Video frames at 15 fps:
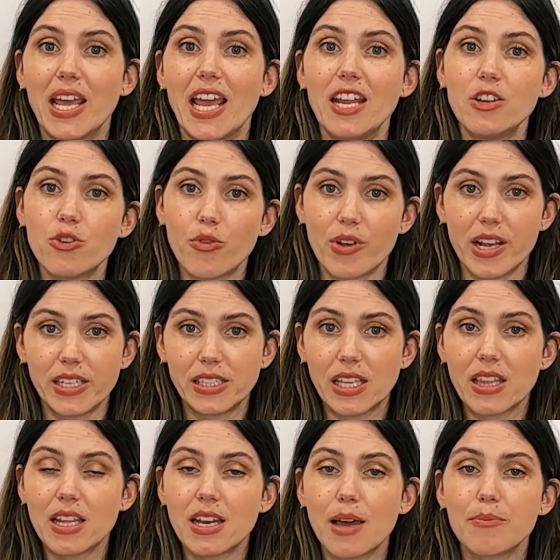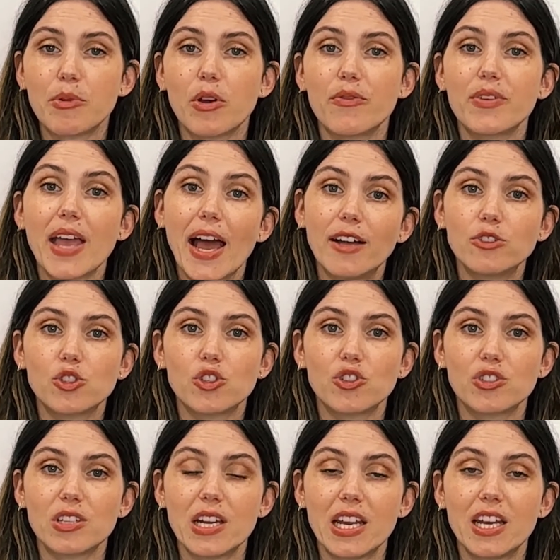increase in the number of
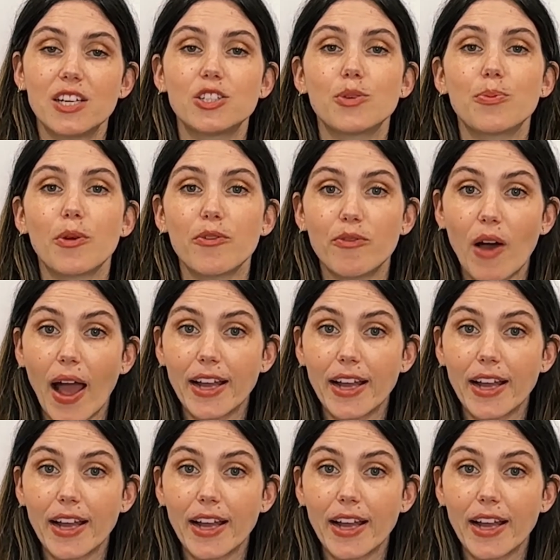counselors needed to provide